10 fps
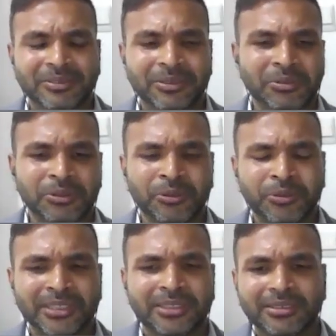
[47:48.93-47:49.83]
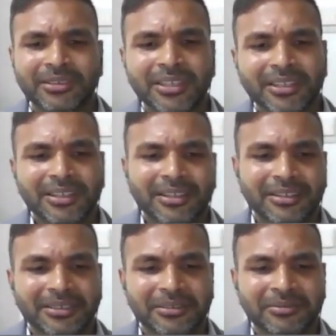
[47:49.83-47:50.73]
you just
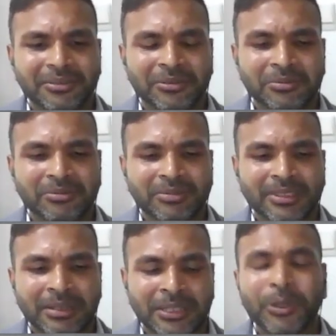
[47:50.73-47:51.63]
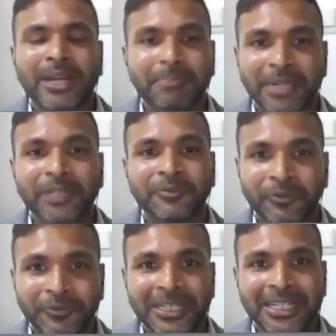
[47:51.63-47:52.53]
that you can build for
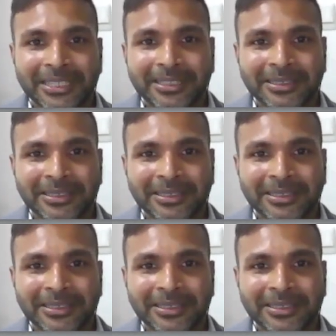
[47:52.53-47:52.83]
free.